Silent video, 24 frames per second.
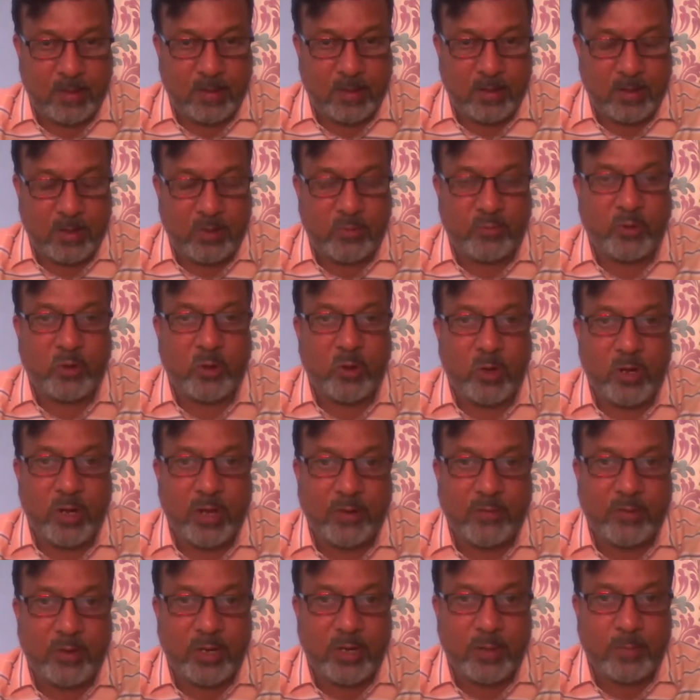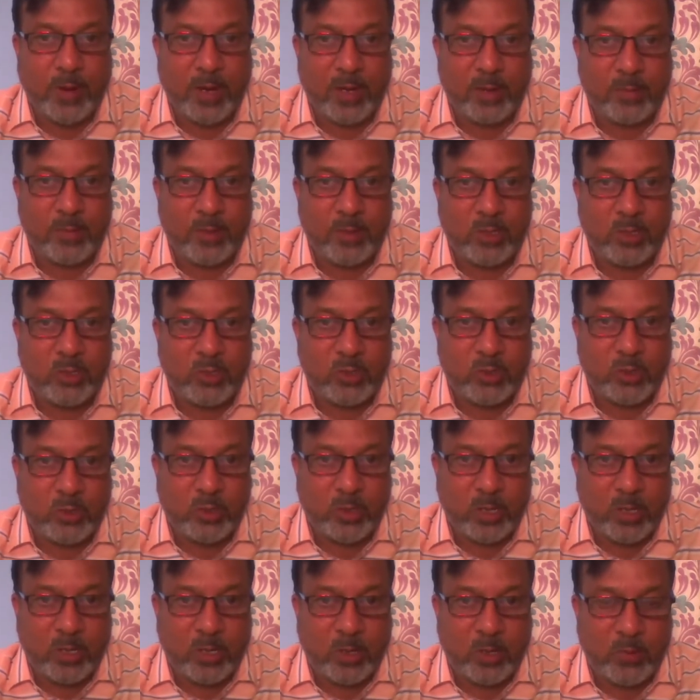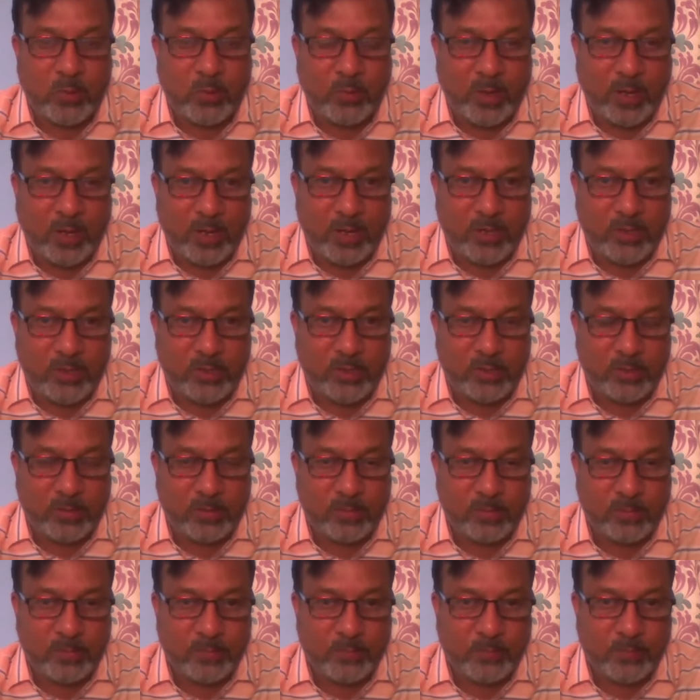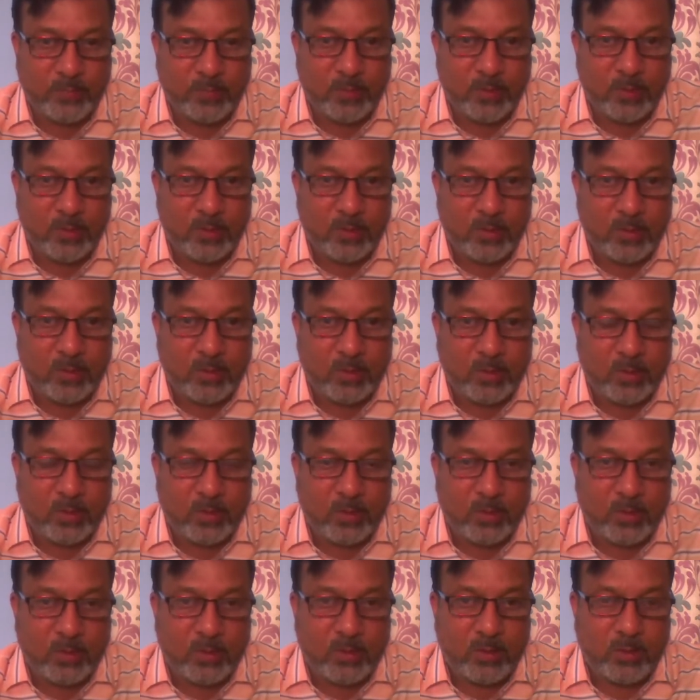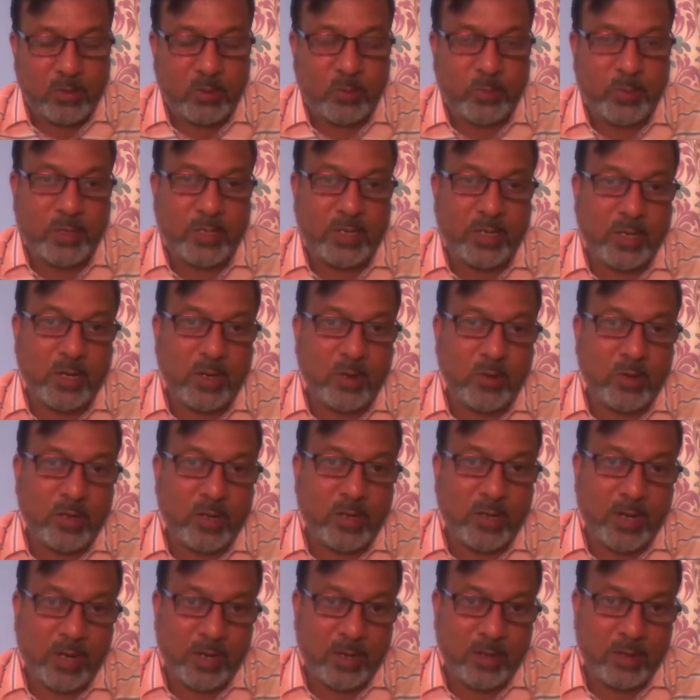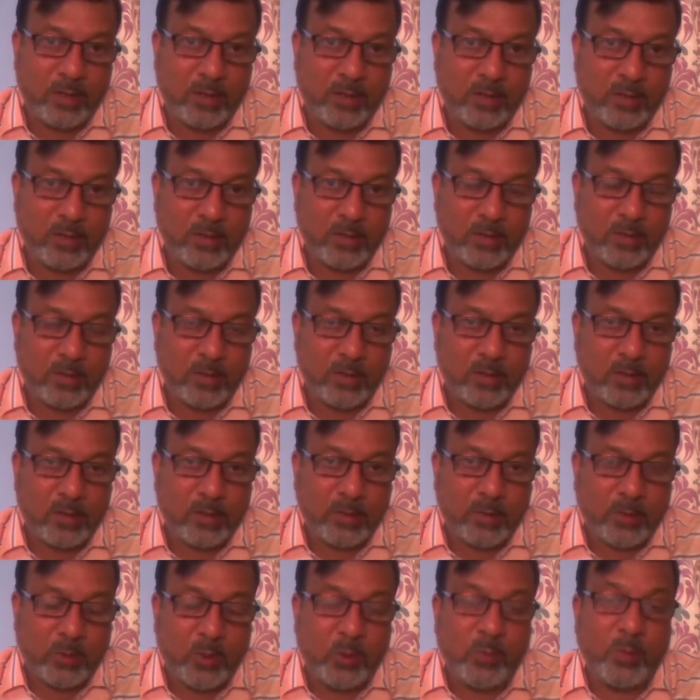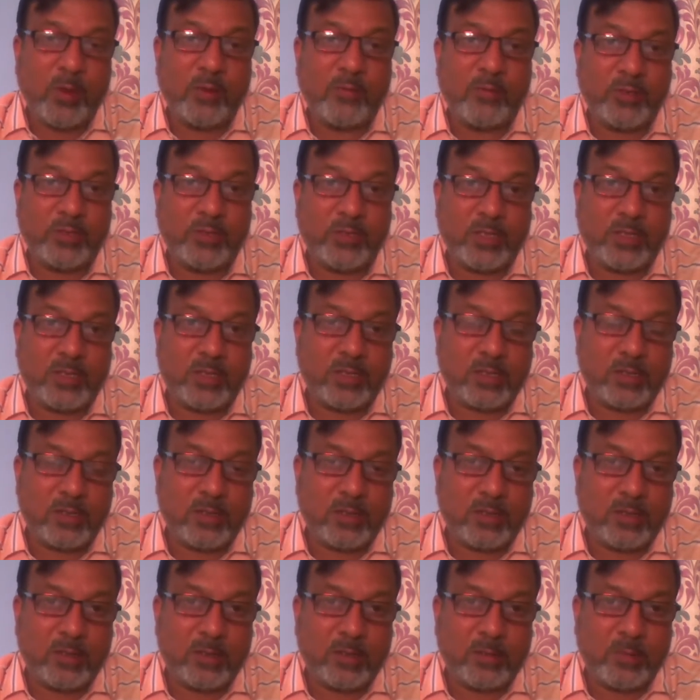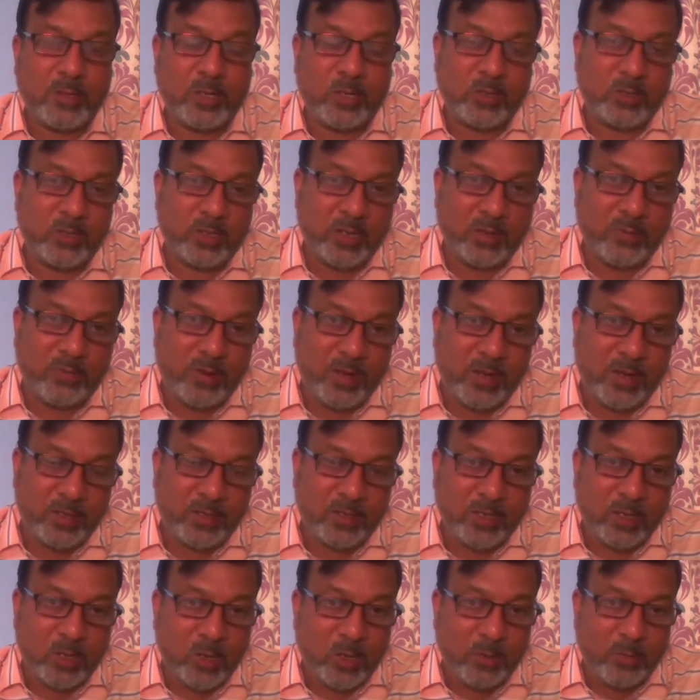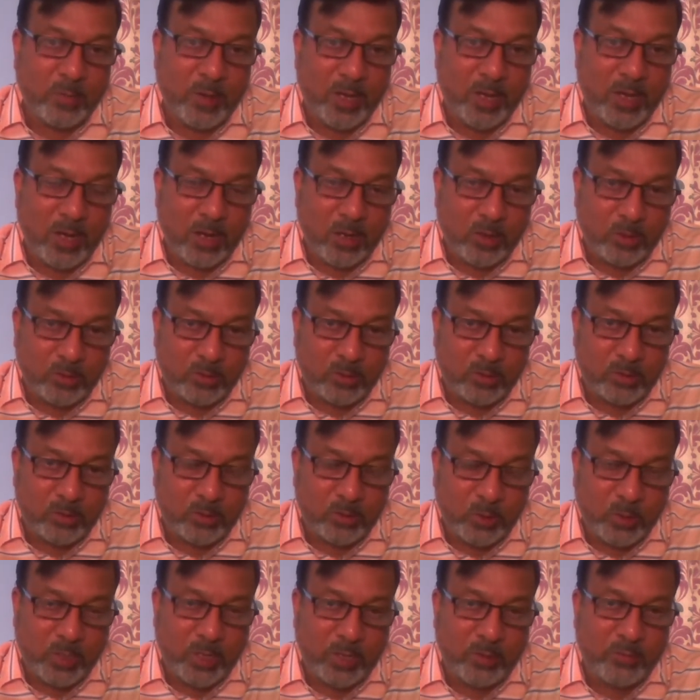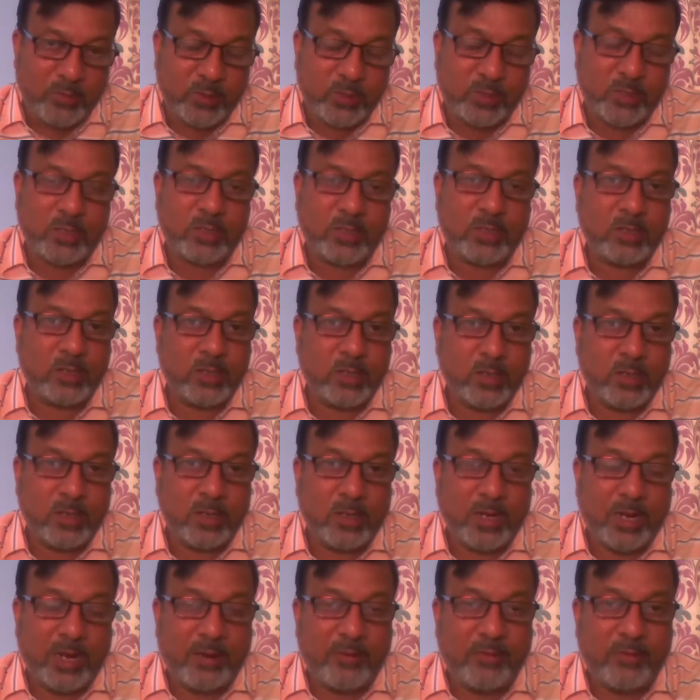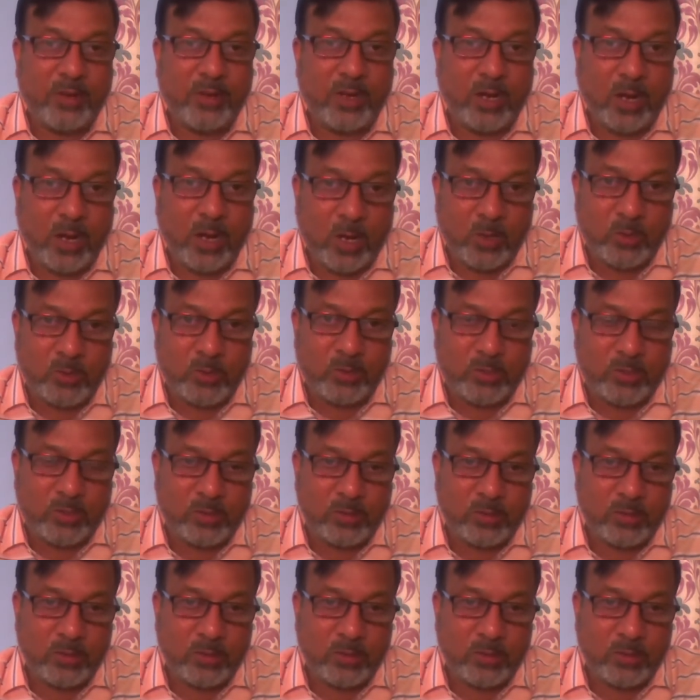If you don't have a departmental store in your village, you may take out a rally. You may visit, because in a village there are not many houses. You can visit every house